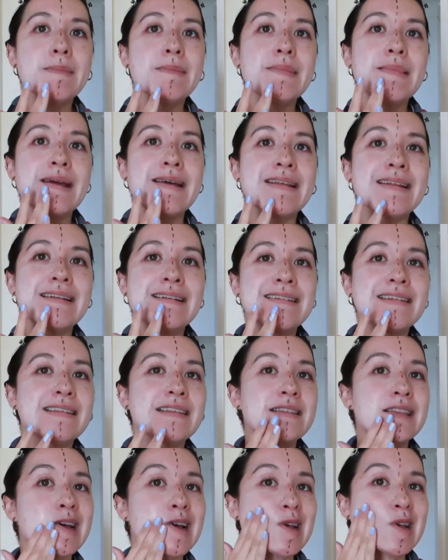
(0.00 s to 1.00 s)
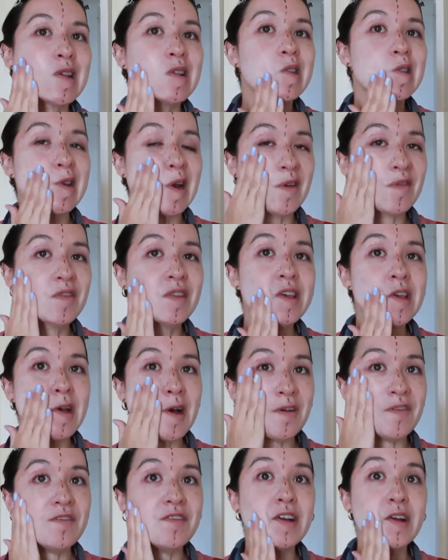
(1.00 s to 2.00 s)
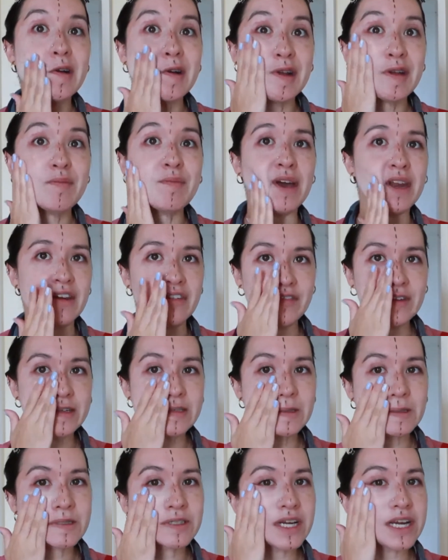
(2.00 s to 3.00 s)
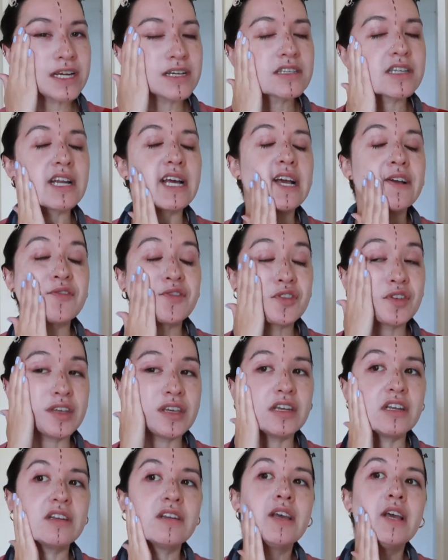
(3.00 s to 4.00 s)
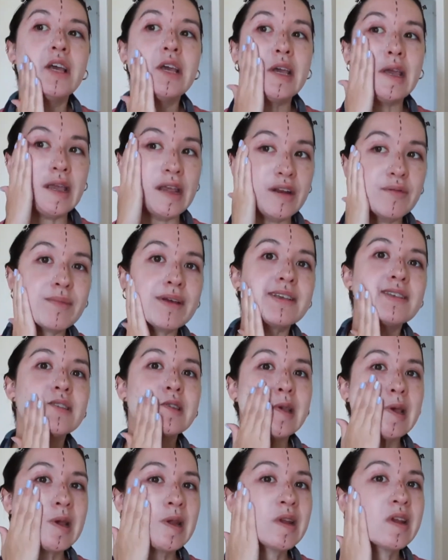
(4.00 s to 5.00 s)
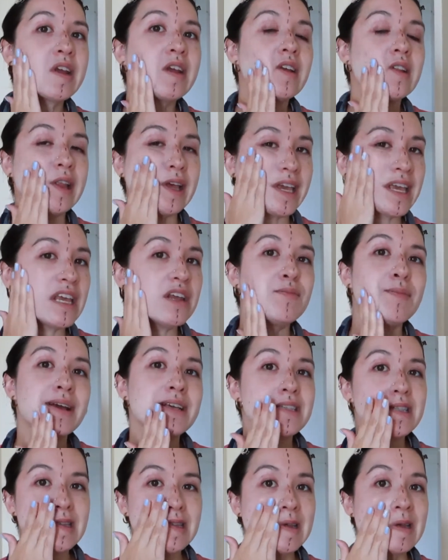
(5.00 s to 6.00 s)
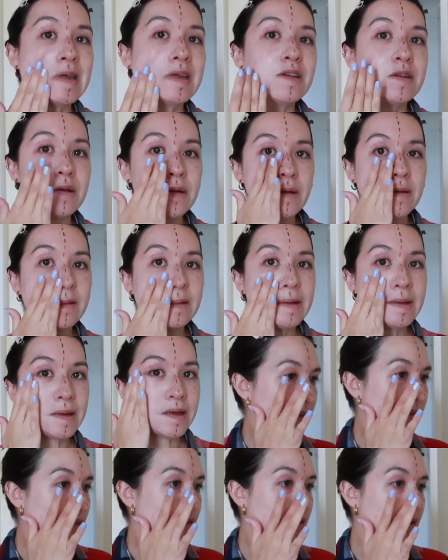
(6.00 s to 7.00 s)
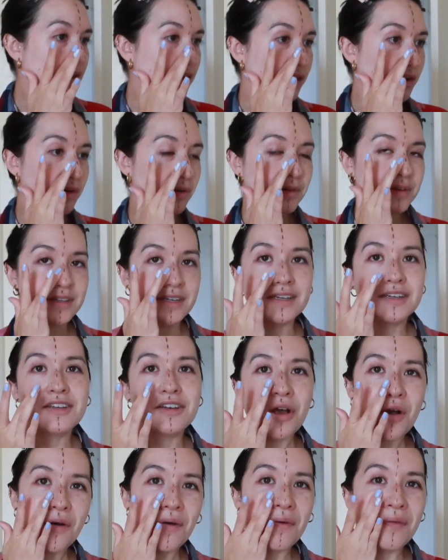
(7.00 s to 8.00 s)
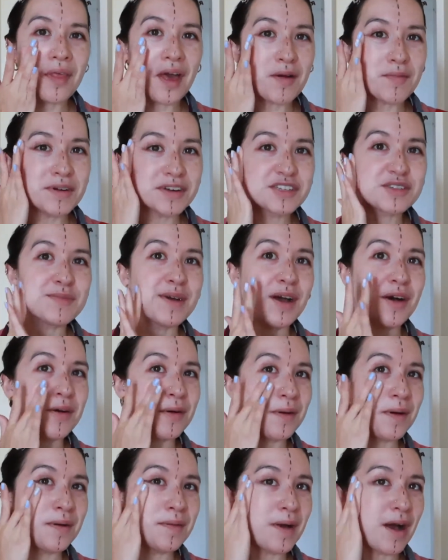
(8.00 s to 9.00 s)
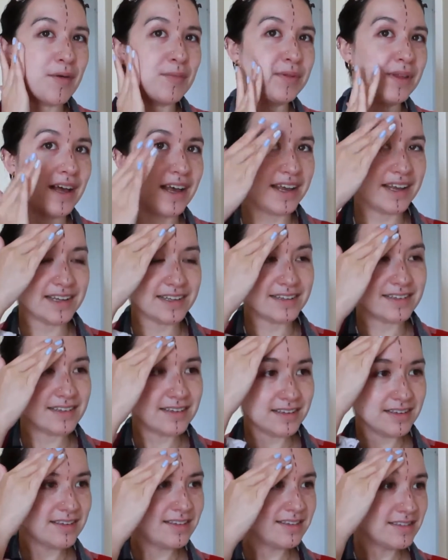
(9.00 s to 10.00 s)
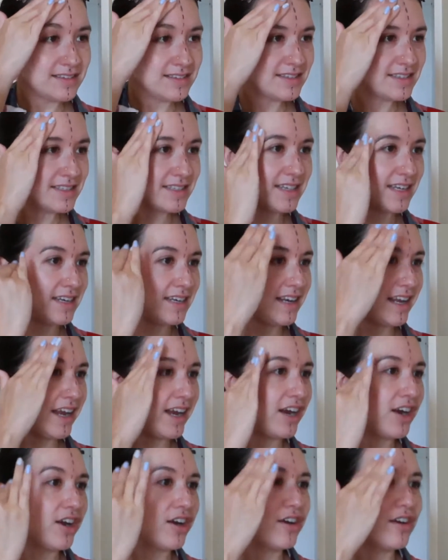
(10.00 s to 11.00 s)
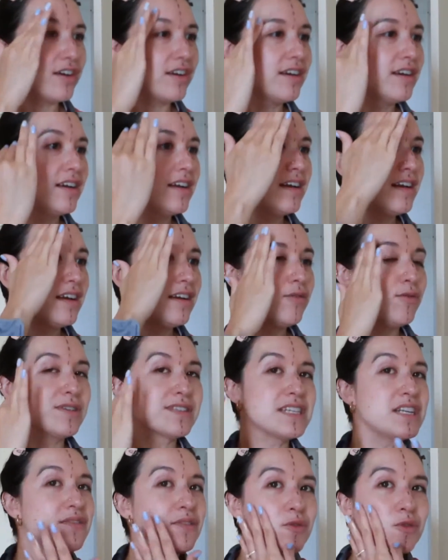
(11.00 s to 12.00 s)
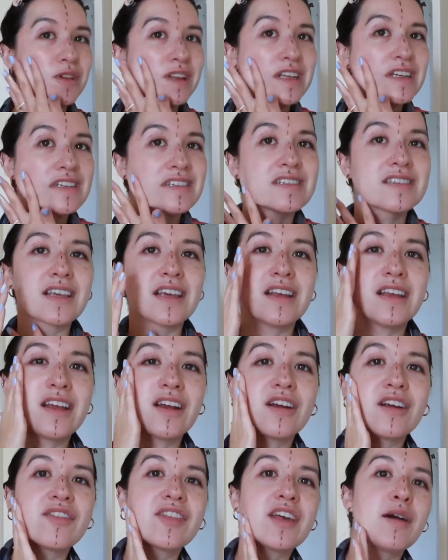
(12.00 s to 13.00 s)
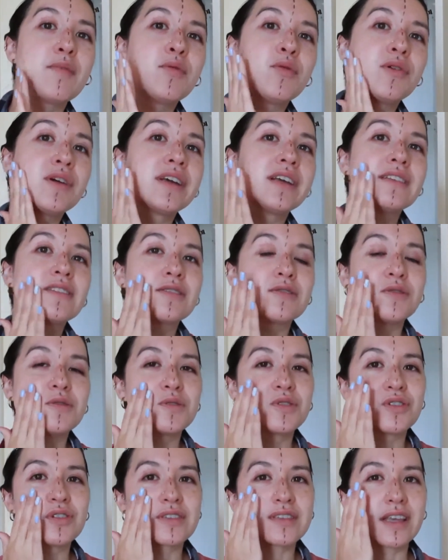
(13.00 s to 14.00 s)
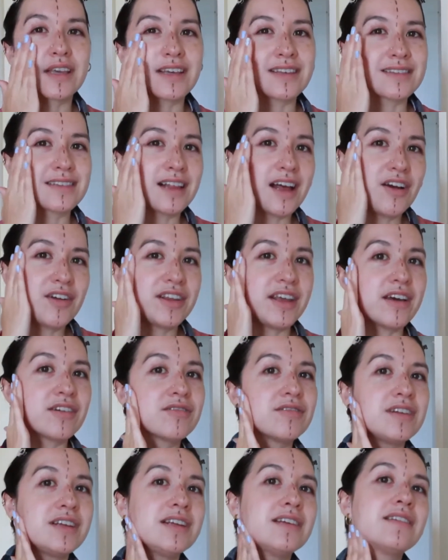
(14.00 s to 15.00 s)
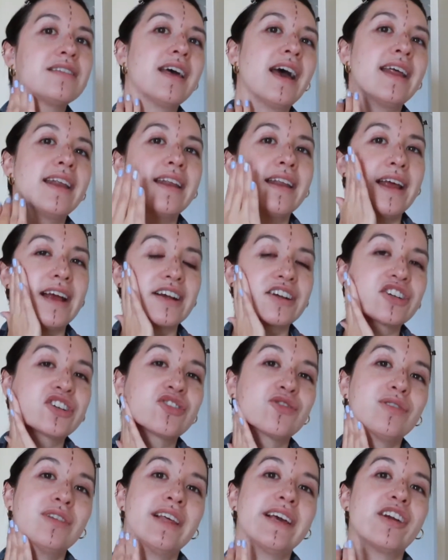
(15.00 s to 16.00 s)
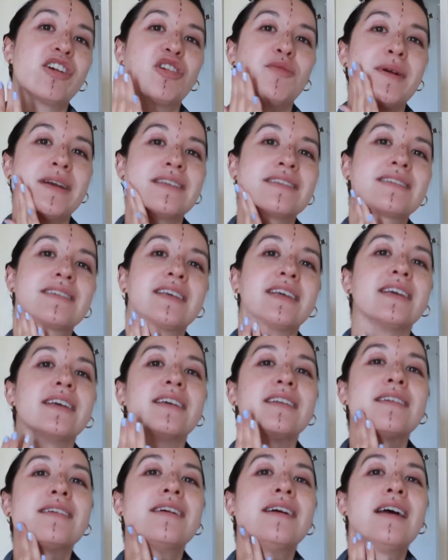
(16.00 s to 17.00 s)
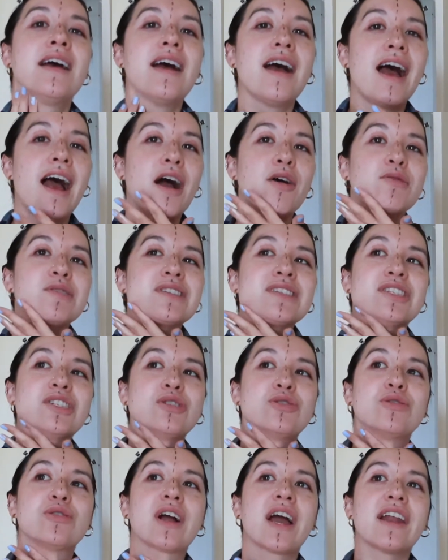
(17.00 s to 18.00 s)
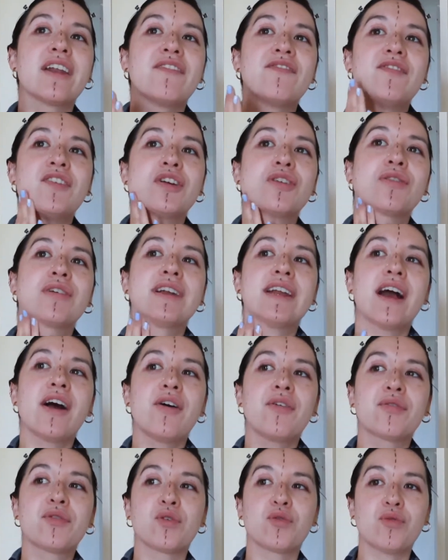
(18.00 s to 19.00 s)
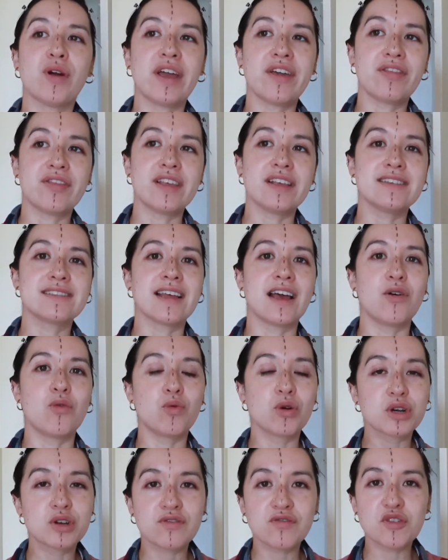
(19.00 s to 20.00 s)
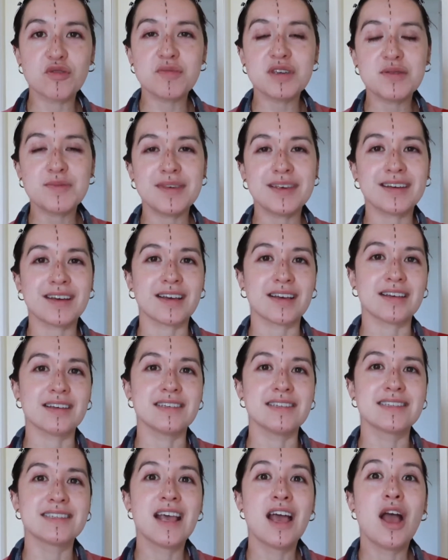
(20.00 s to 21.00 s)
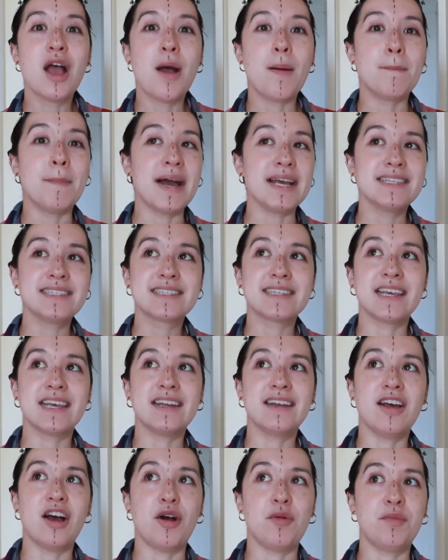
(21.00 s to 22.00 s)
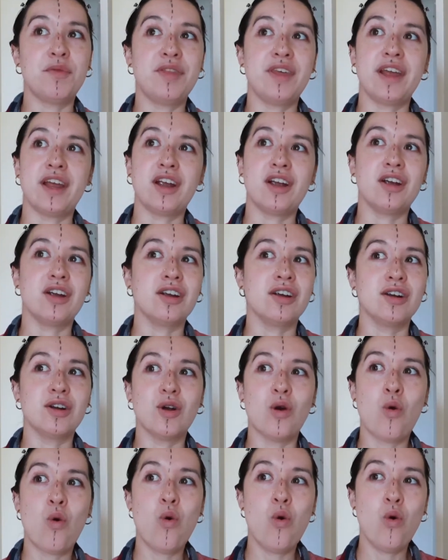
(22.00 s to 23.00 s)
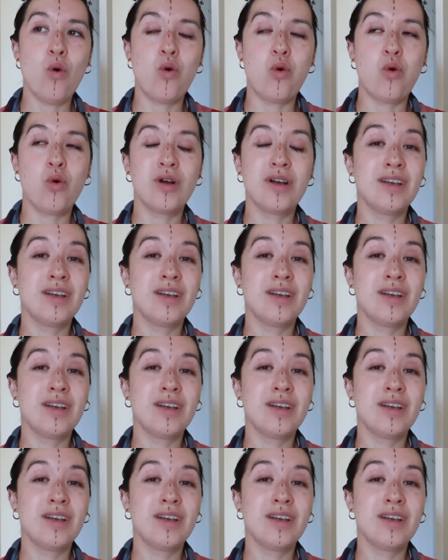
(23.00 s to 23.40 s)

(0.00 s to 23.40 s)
And that is definitely a very beneficial change that I have seen in my skin, you know. Didn't know that much about applying skincare. Wasn't even really into skincare at that point. So it was just like, it's cloudy, I don't need that extra layer on my skin. I was still kind of figuring out the right things that worked for me because my skin up there, whew,